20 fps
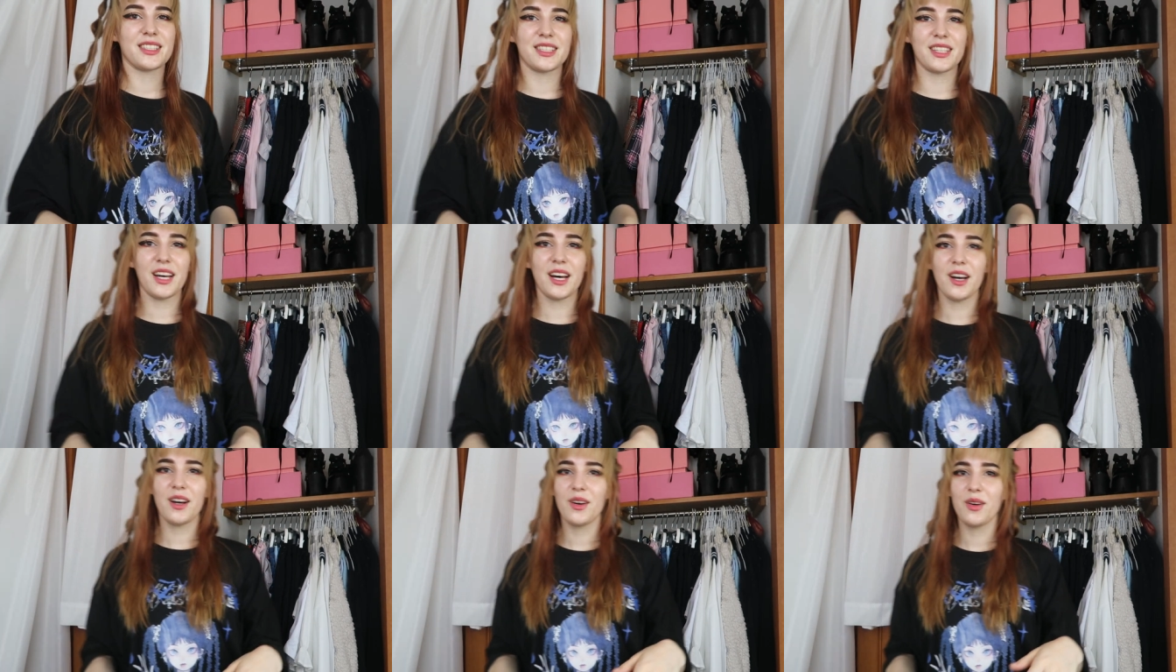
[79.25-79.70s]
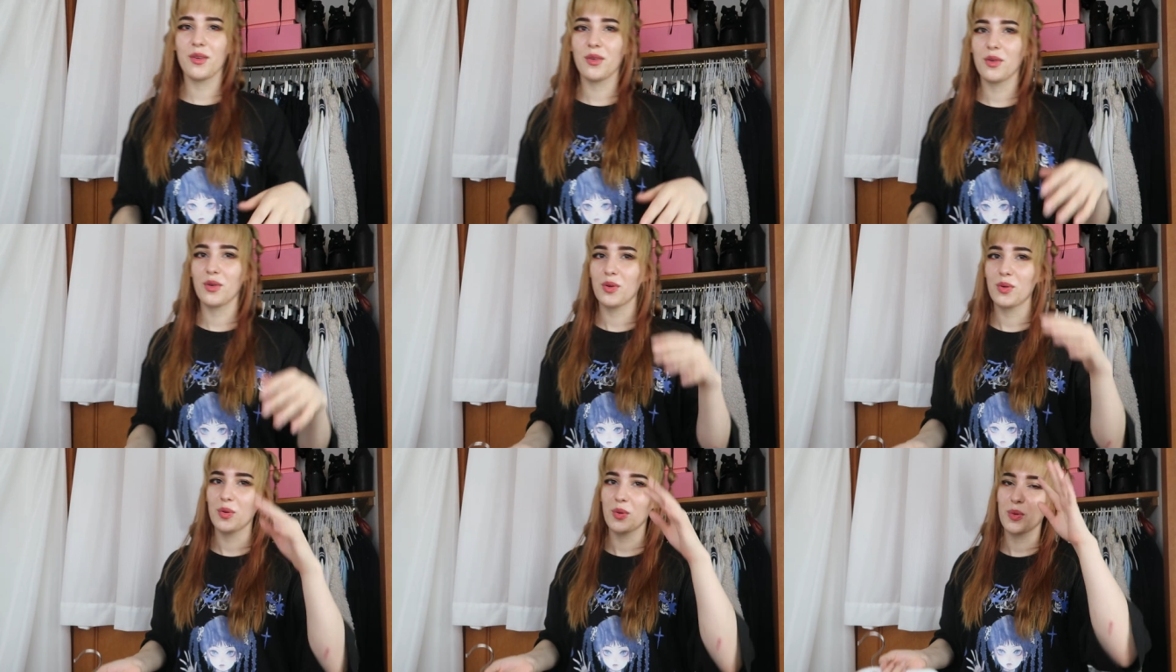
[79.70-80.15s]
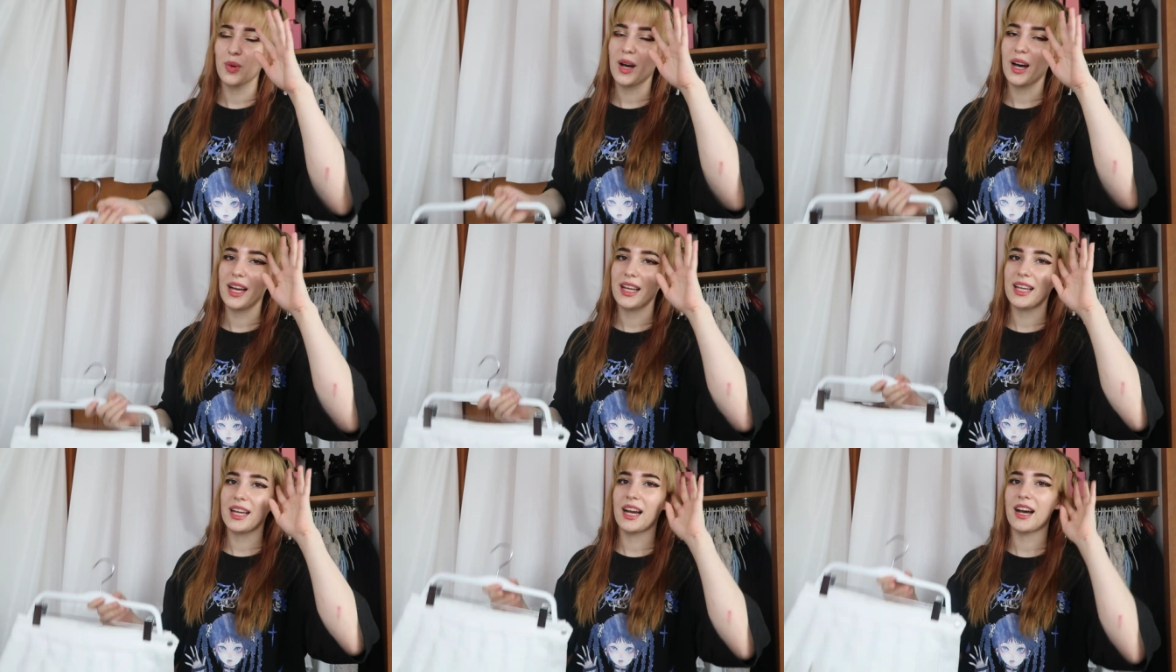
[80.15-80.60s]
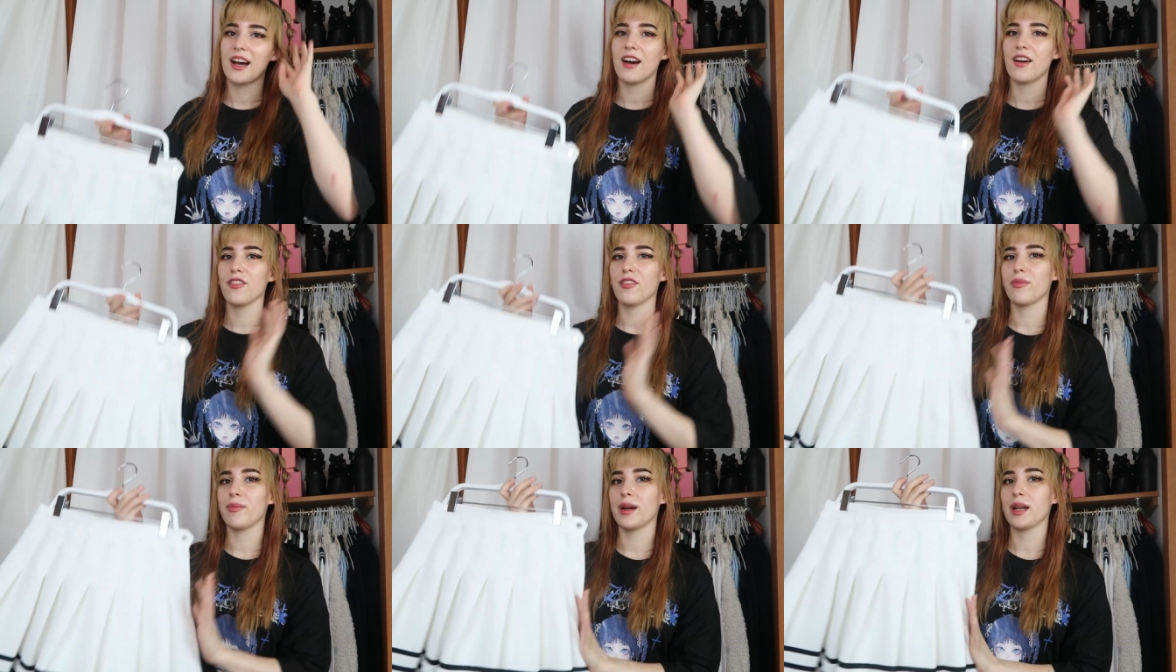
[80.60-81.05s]
so I
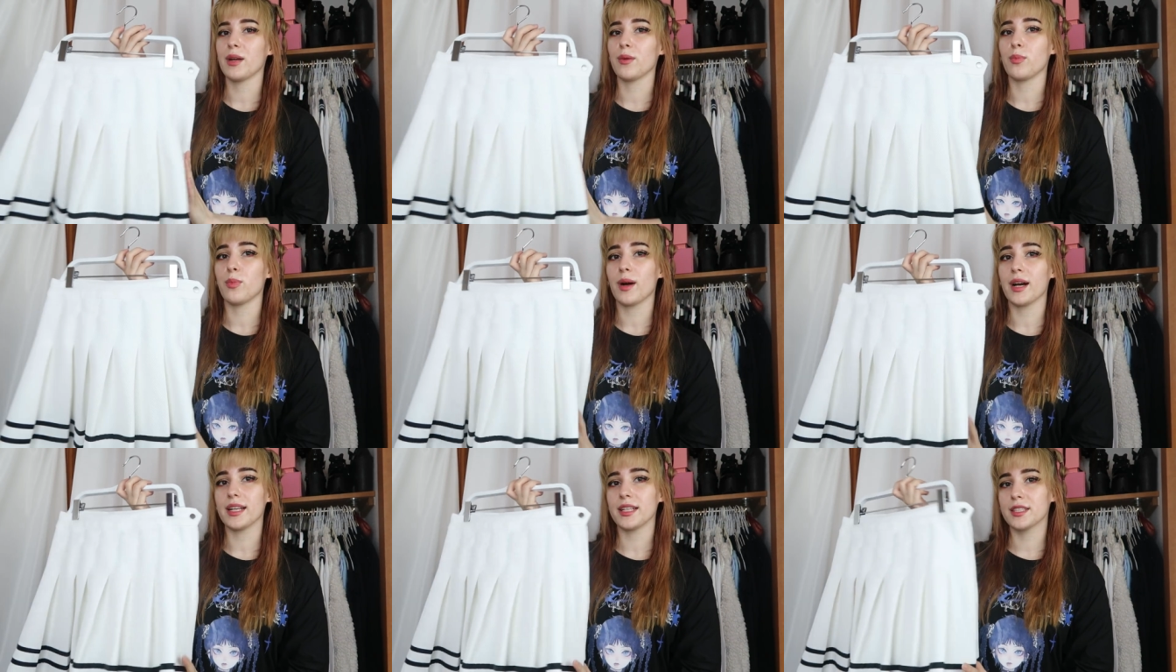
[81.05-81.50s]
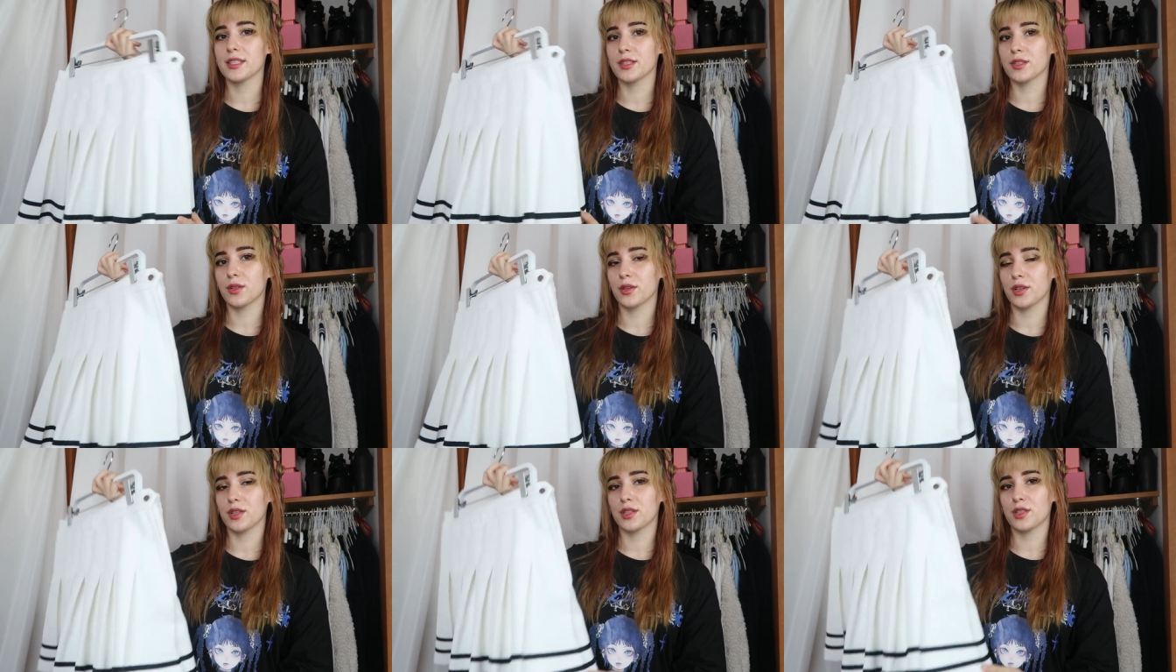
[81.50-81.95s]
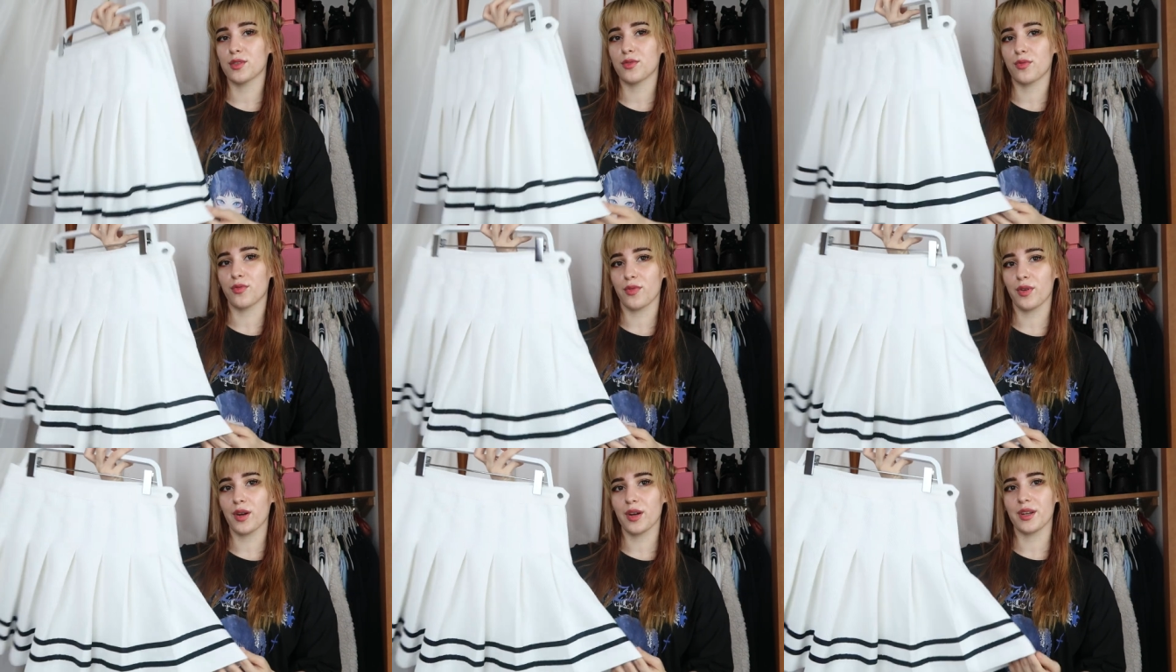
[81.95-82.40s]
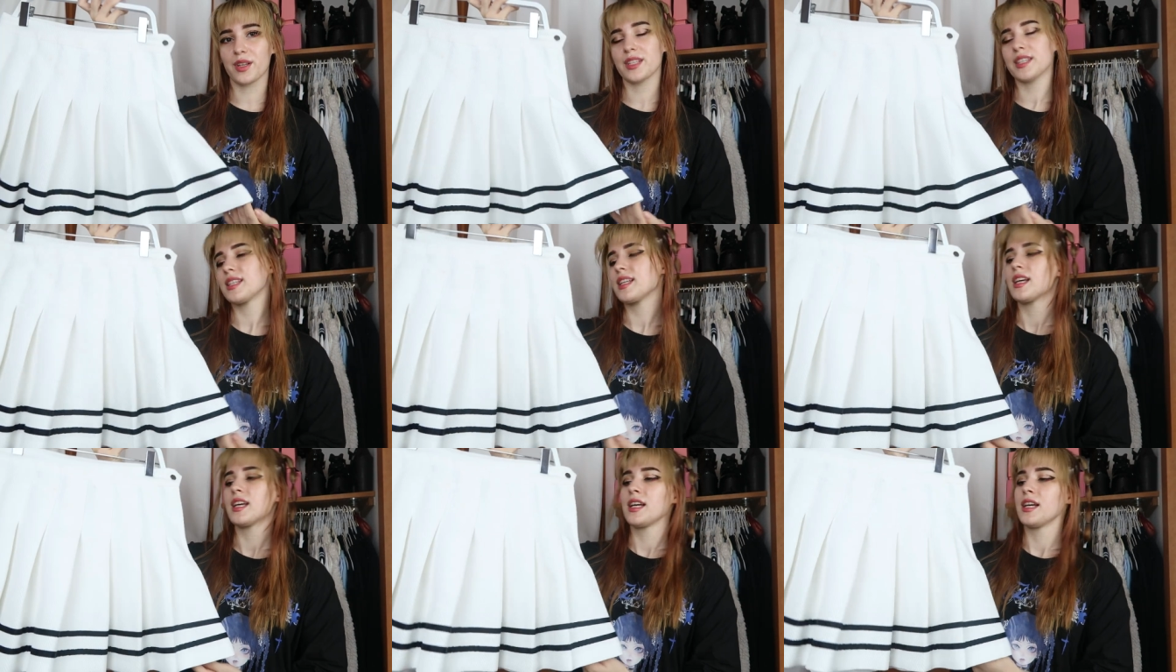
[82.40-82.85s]
have my white skirts first
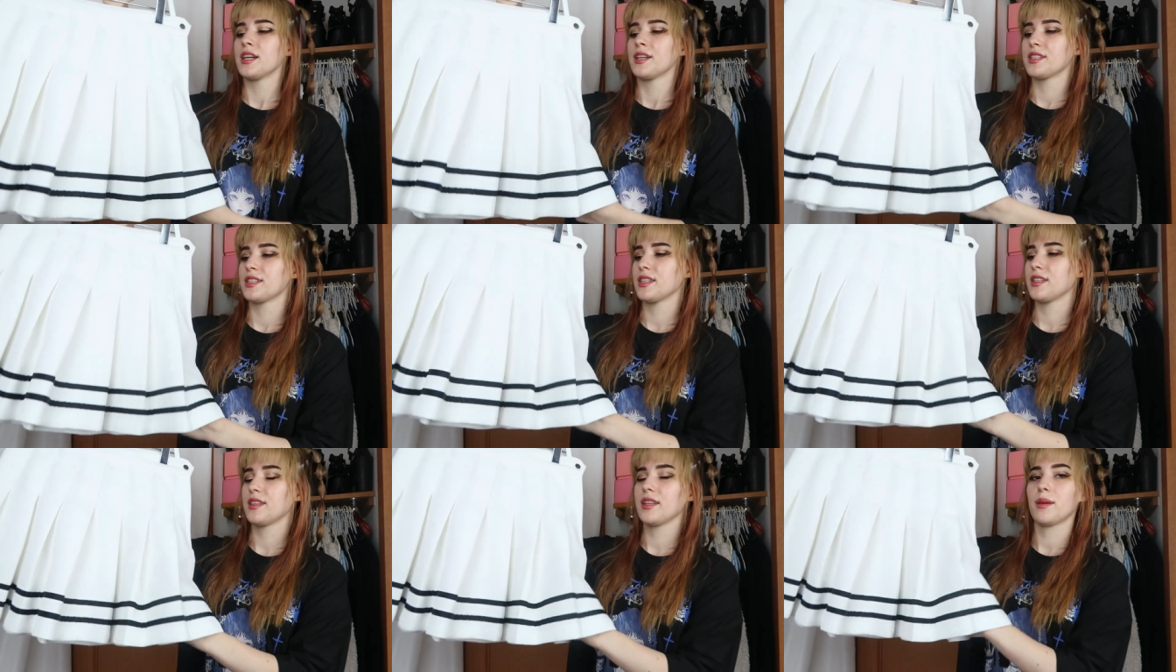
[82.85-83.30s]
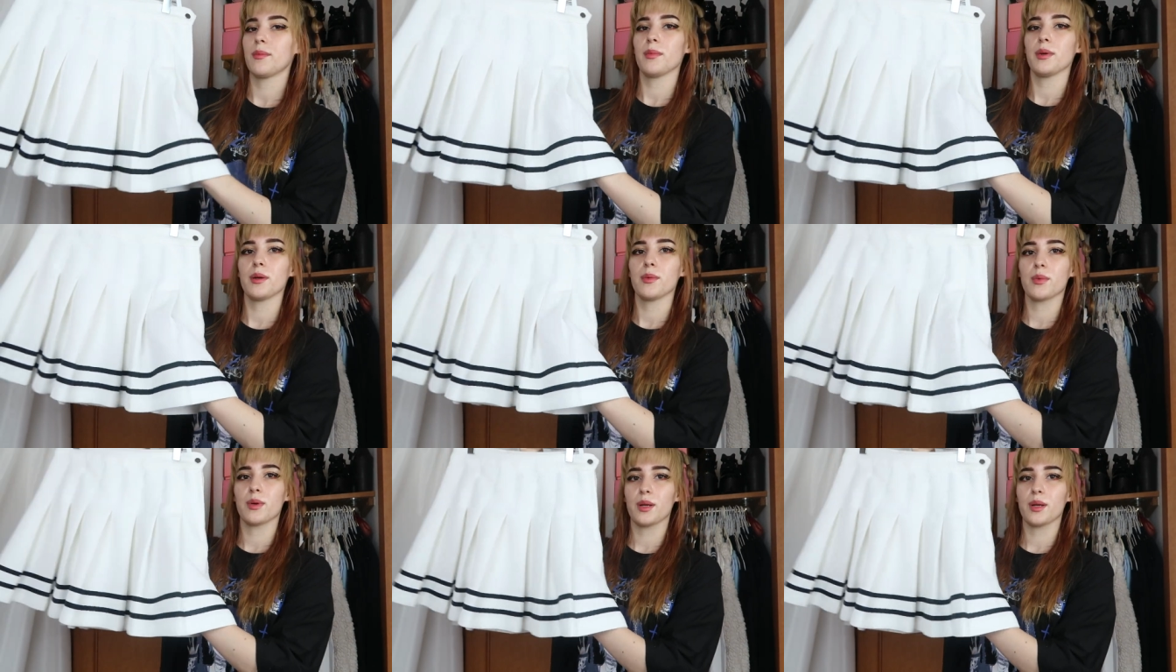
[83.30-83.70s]
so number